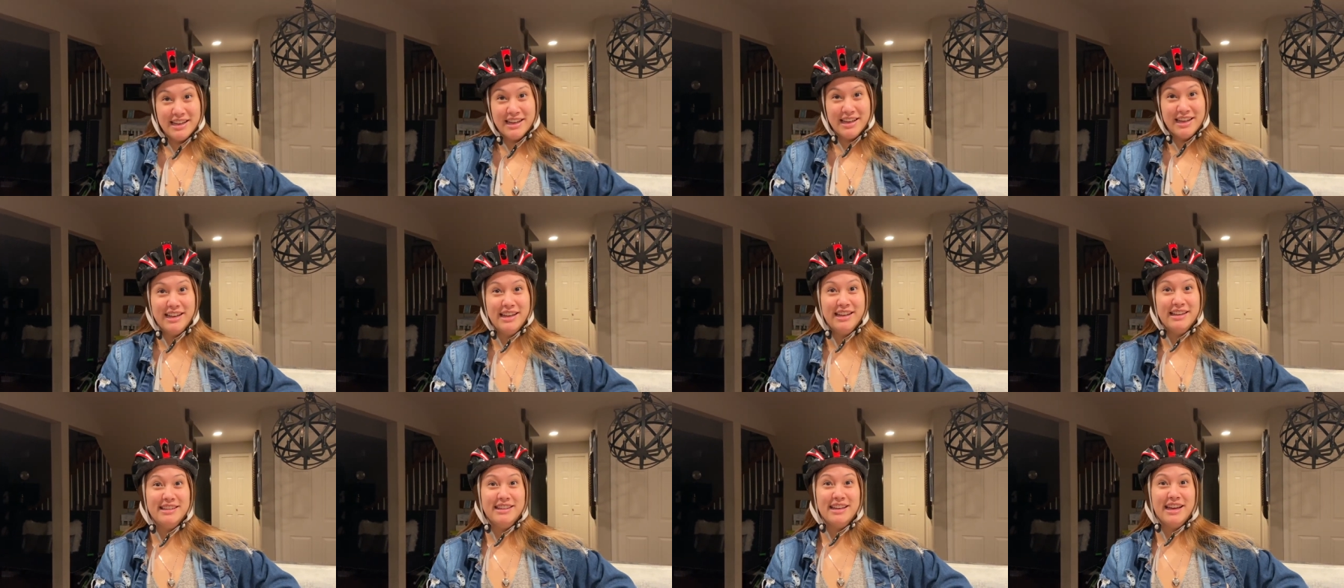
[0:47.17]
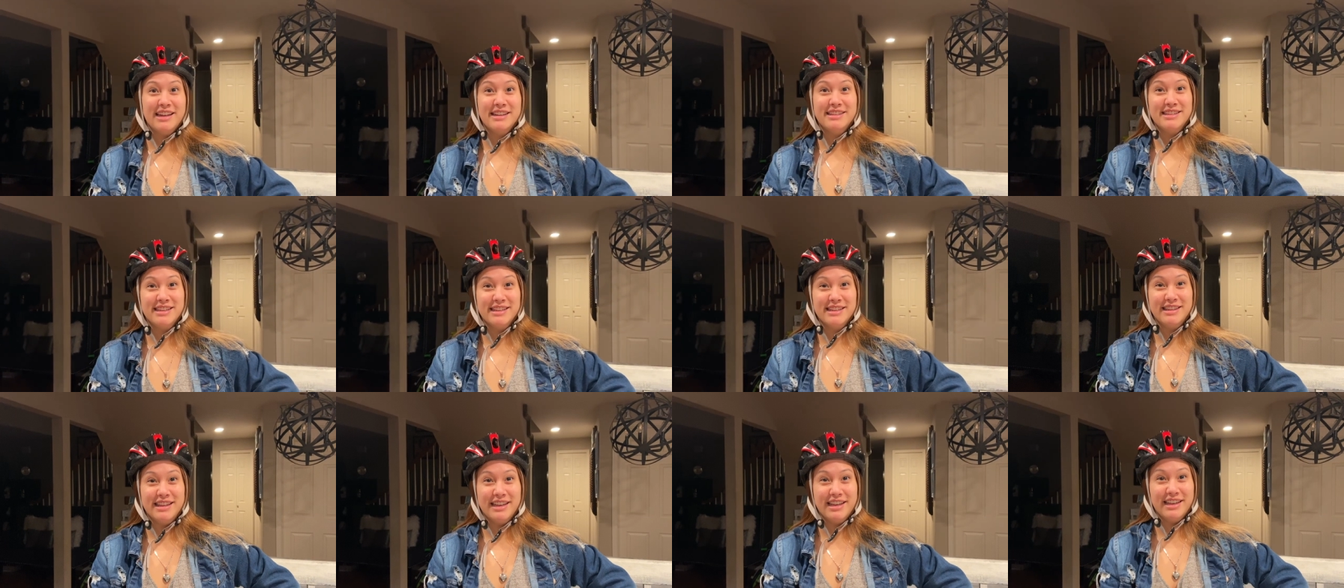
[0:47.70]
Hmm. Dad
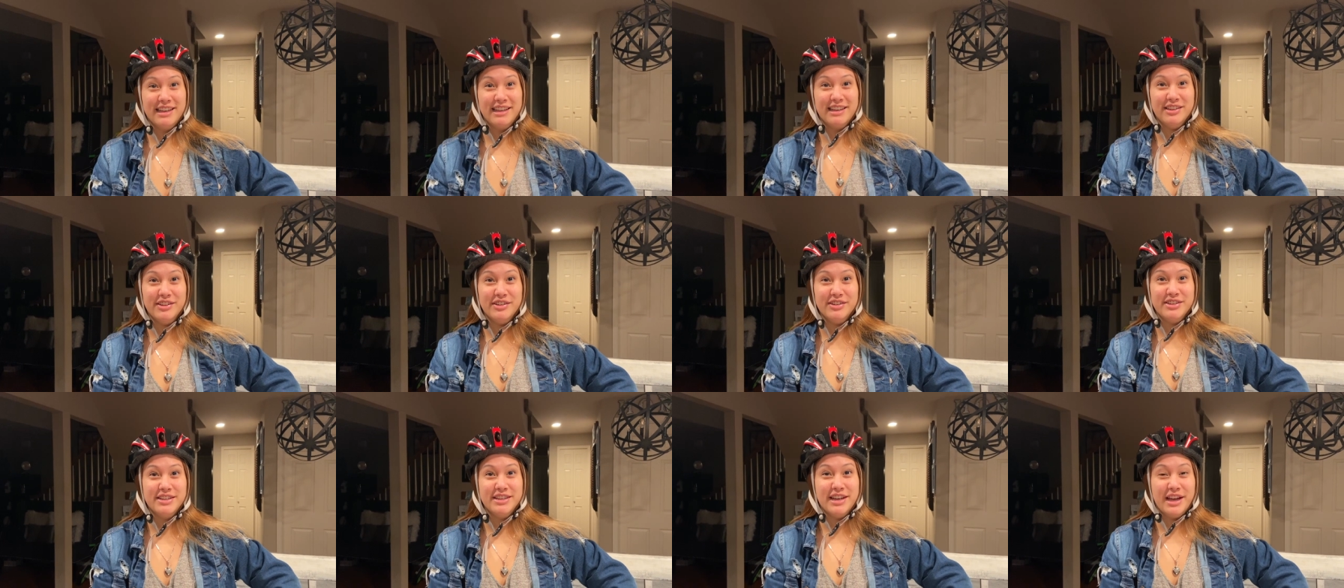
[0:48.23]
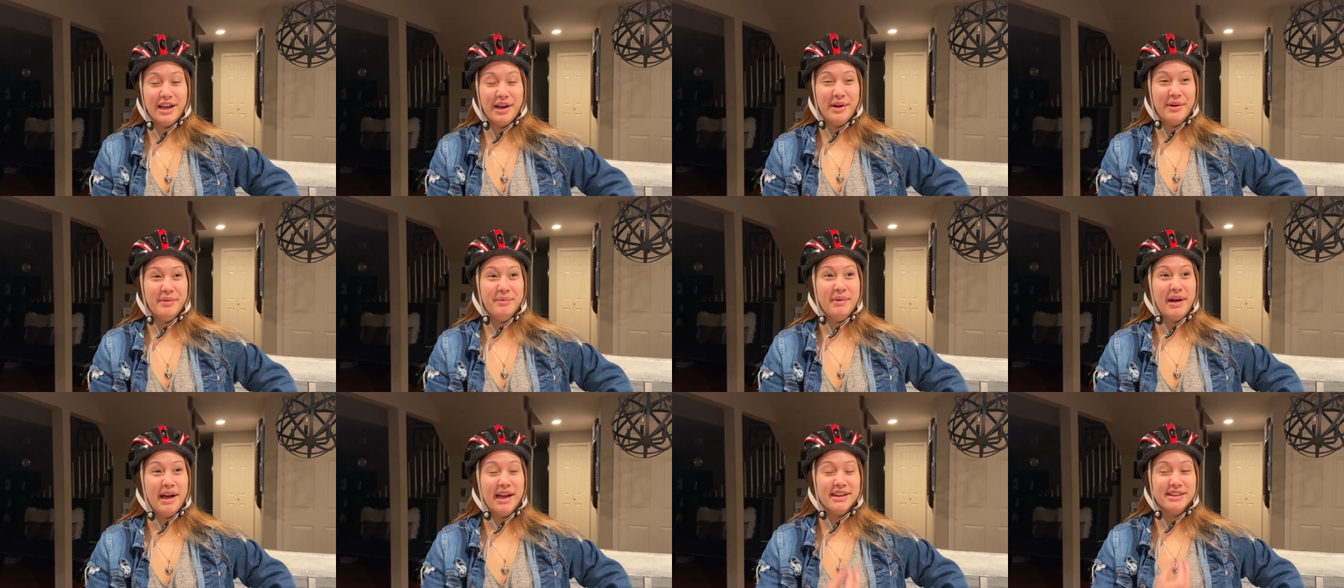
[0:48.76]
said that you sh
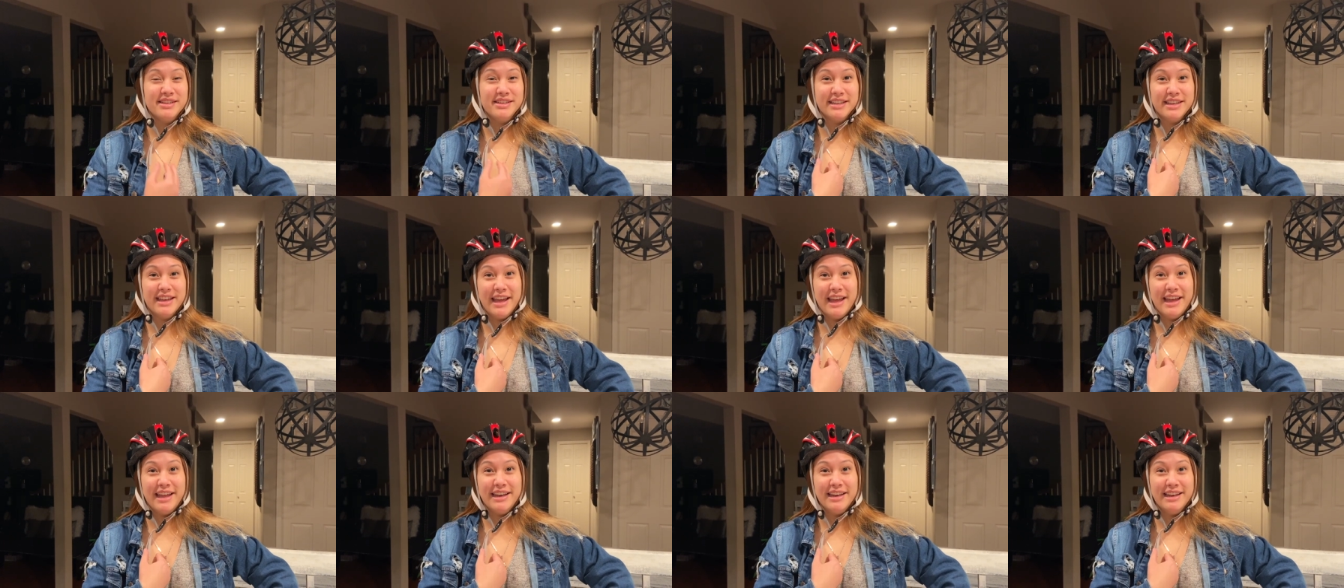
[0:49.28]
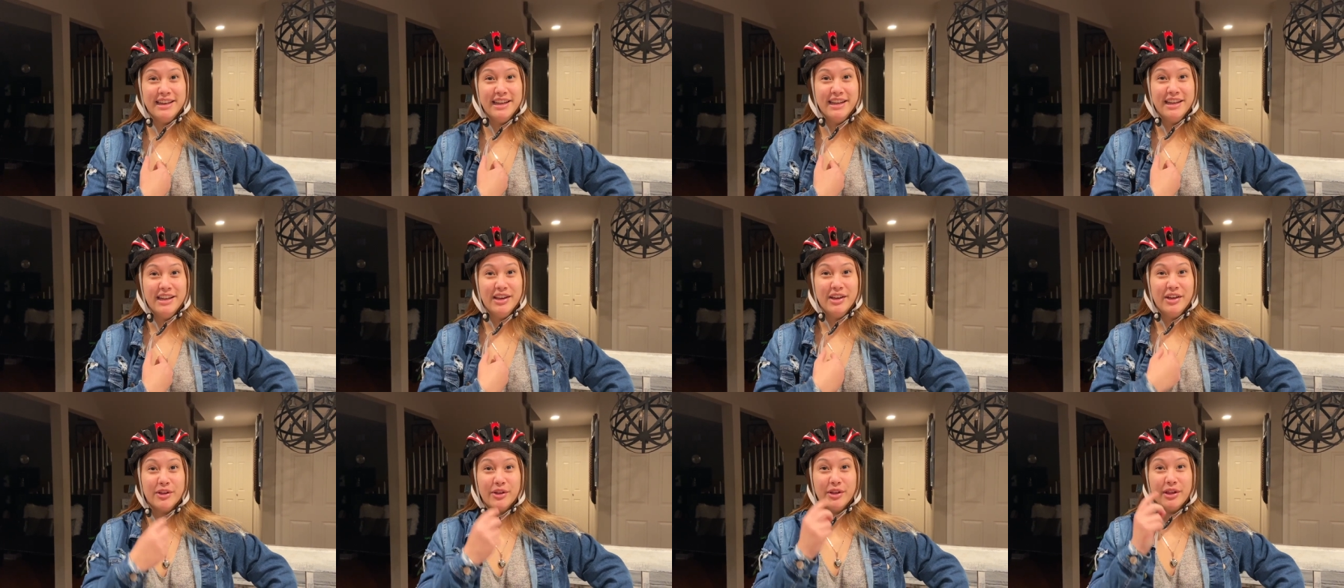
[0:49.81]
um, I should get
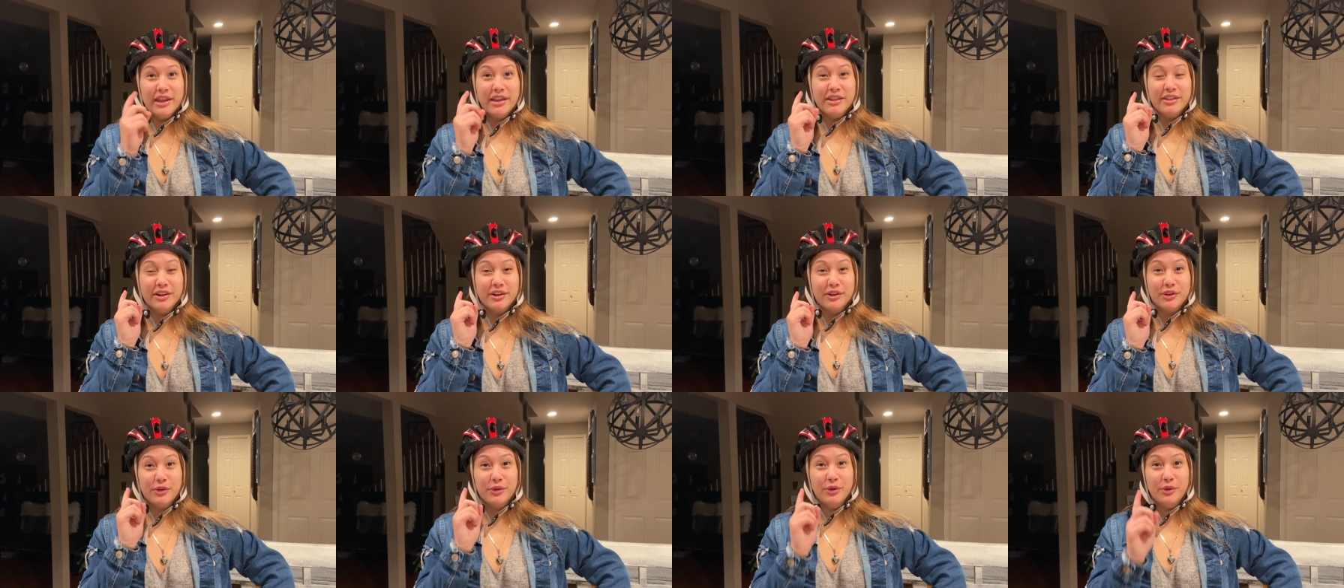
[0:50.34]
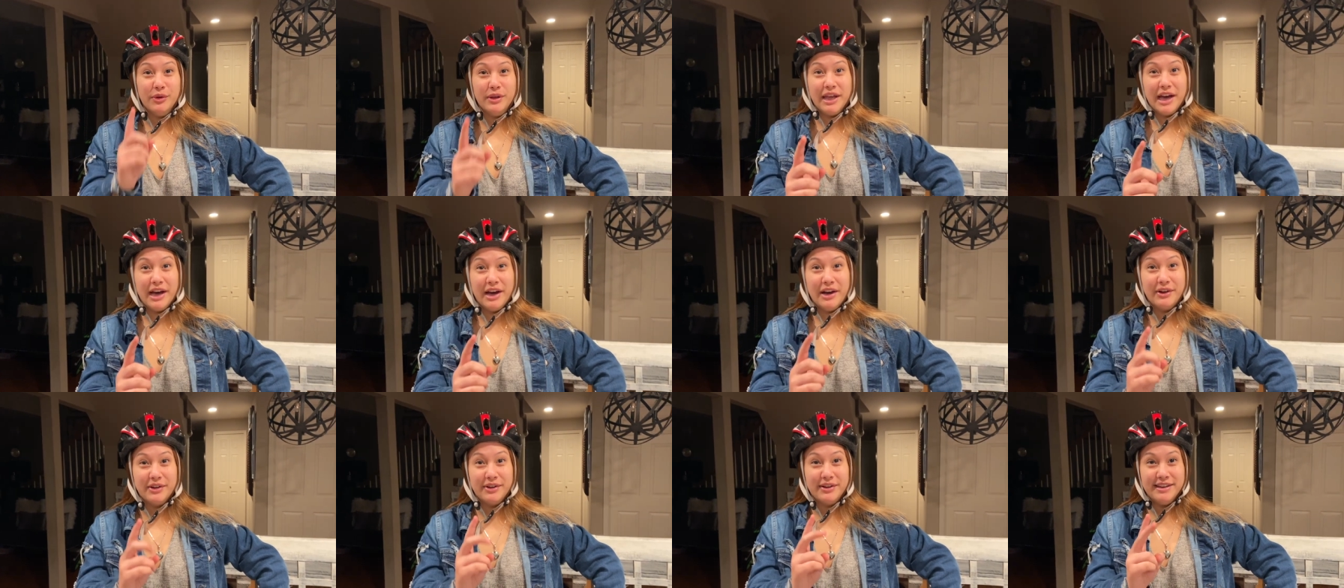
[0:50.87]
either
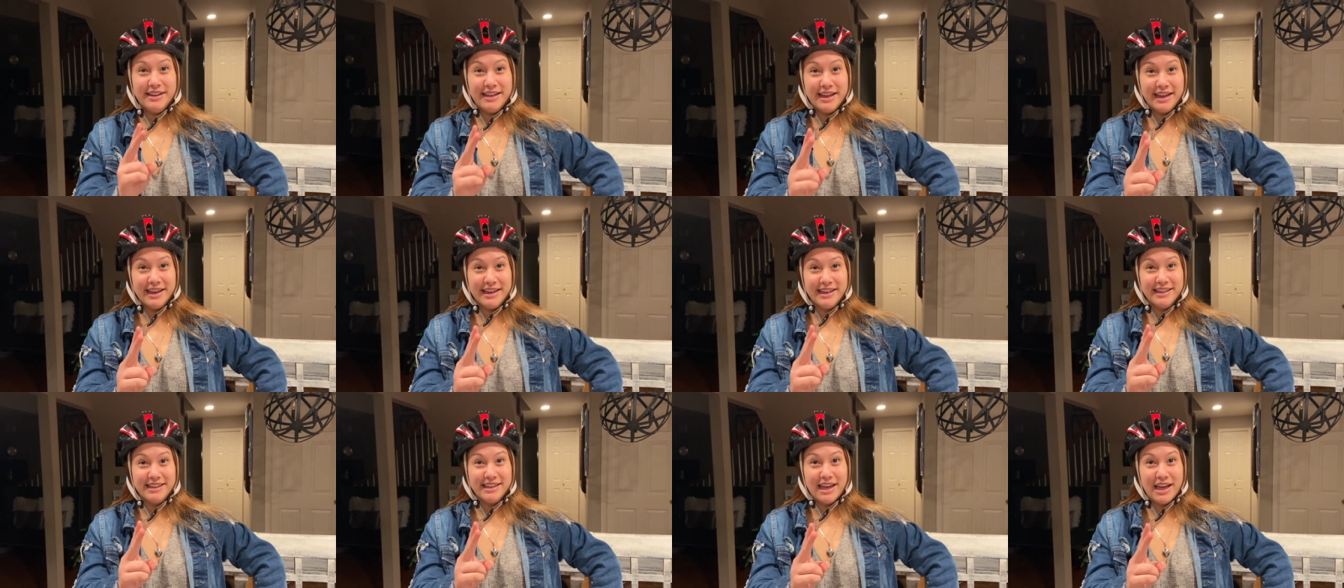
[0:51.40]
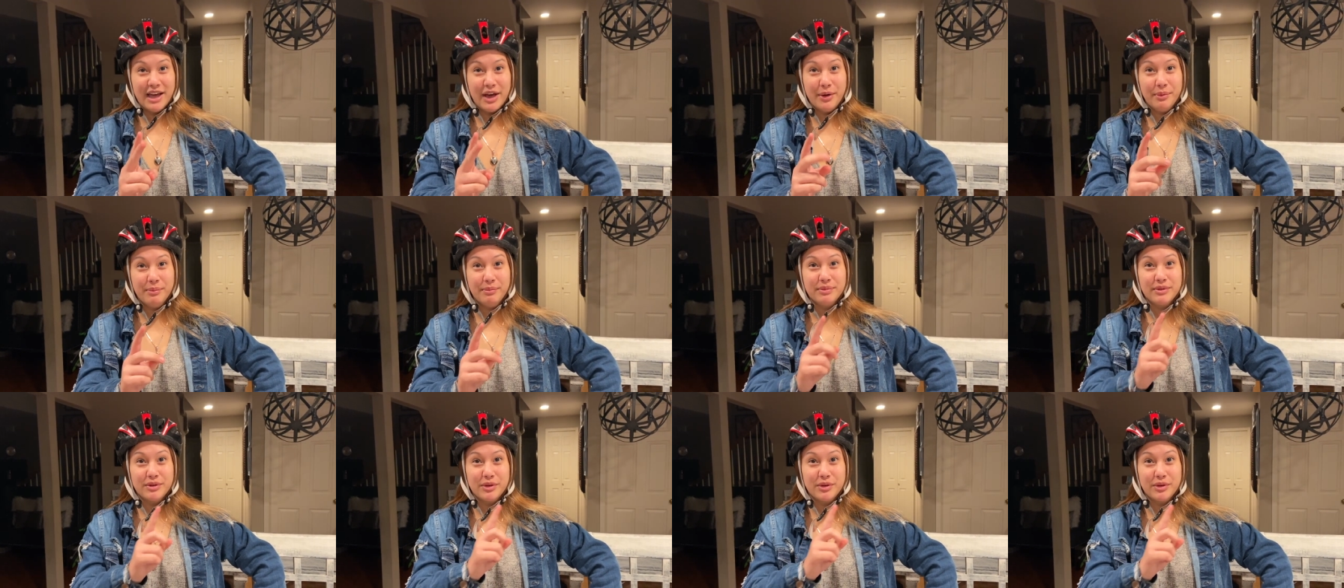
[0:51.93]
Kuya or Danny to help.